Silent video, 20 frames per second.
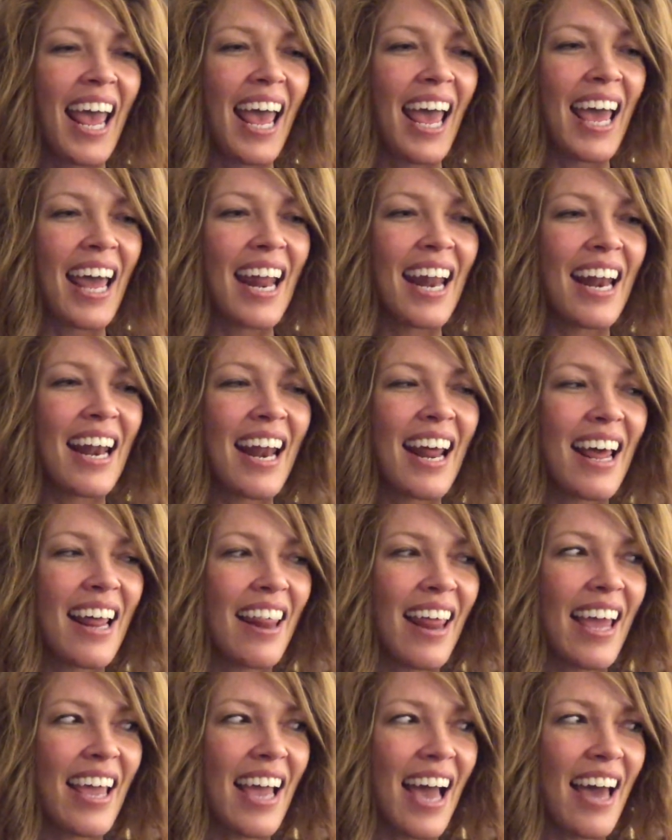and
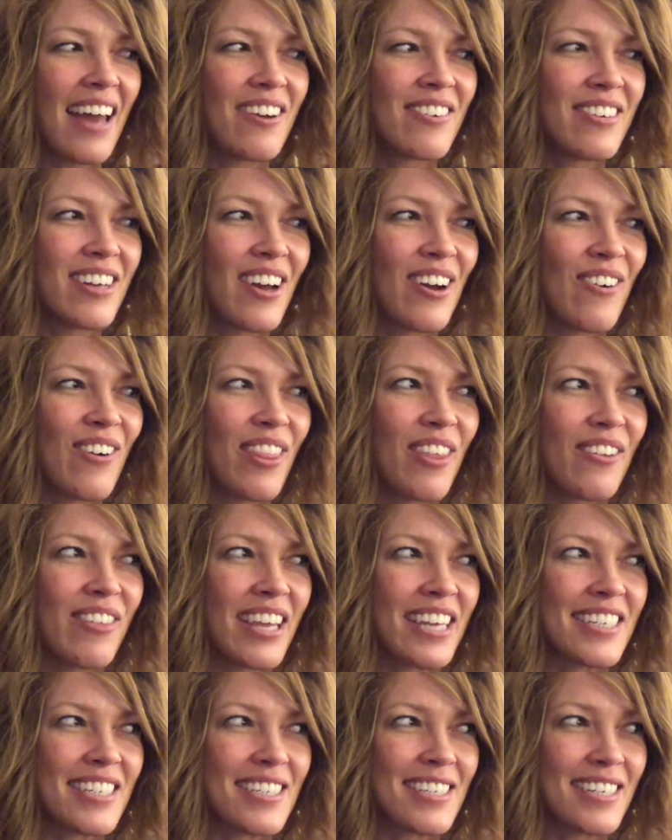like I don't know whether
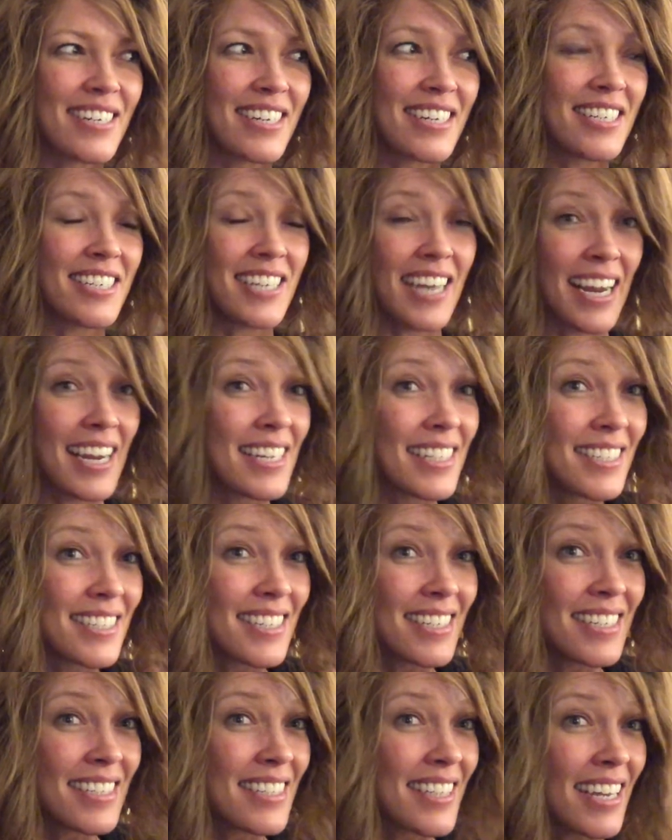they just took a chance
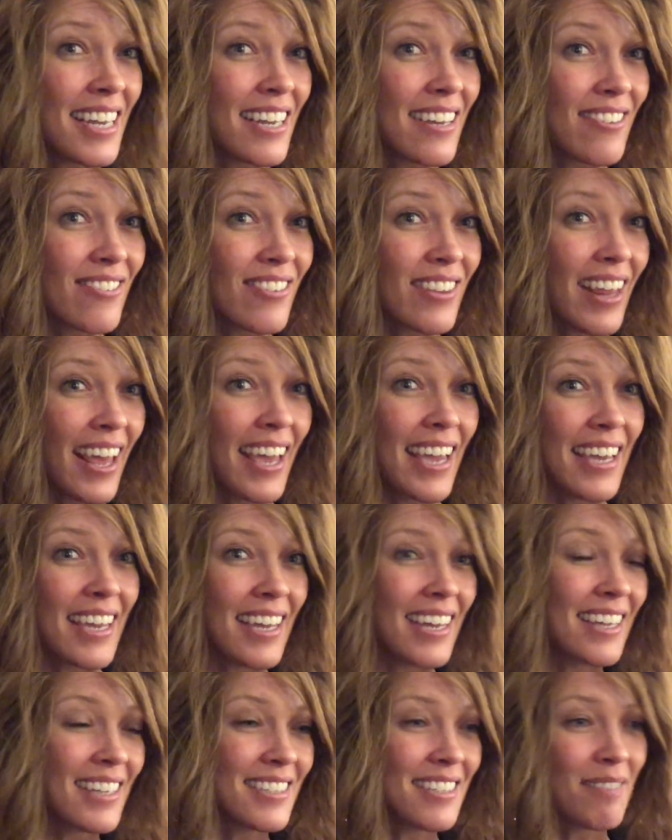to see if like
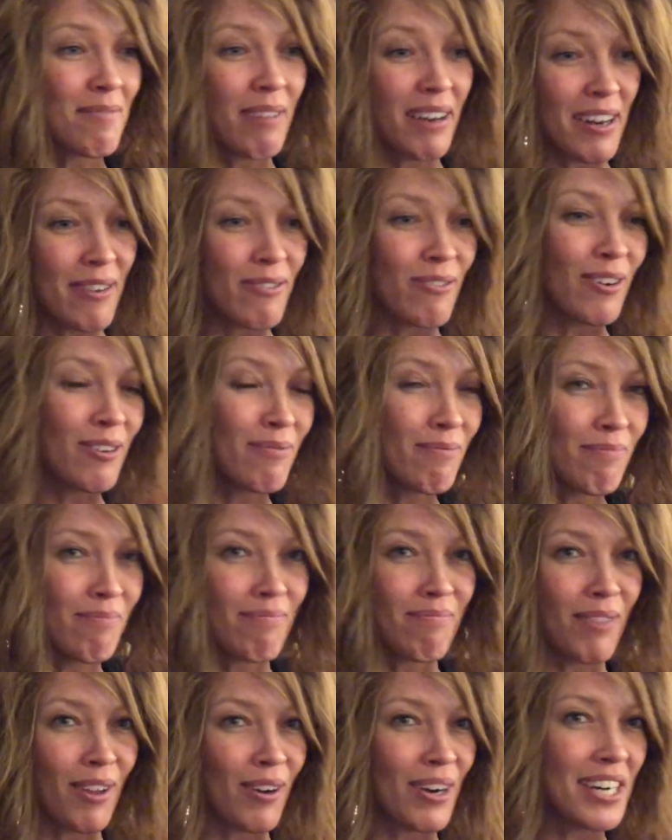somebody from
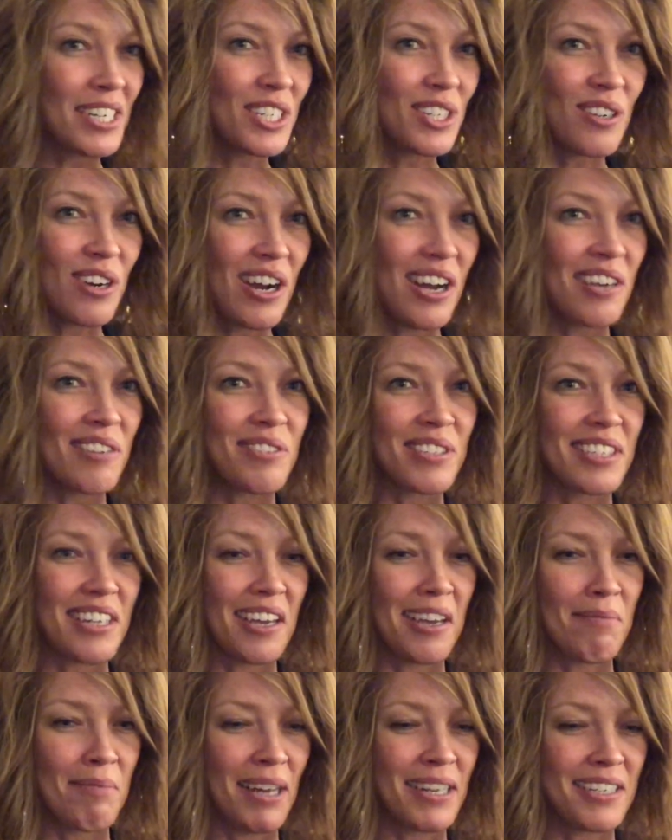the restaurant was
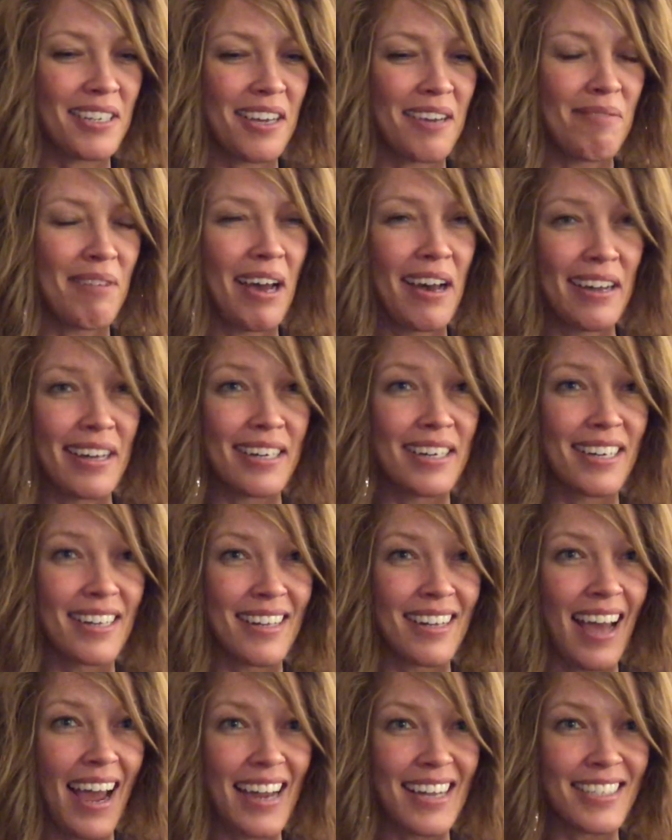like about to come out into
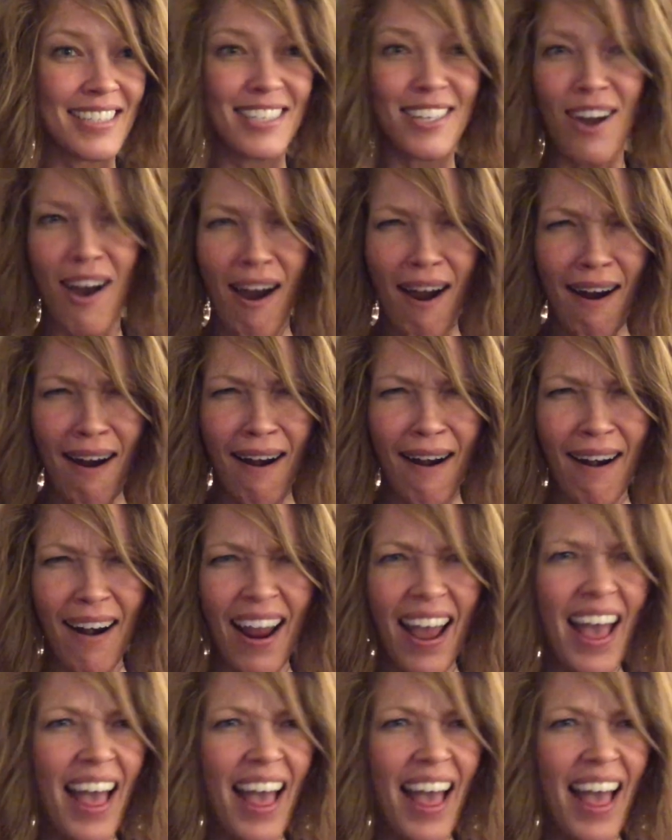the iced car.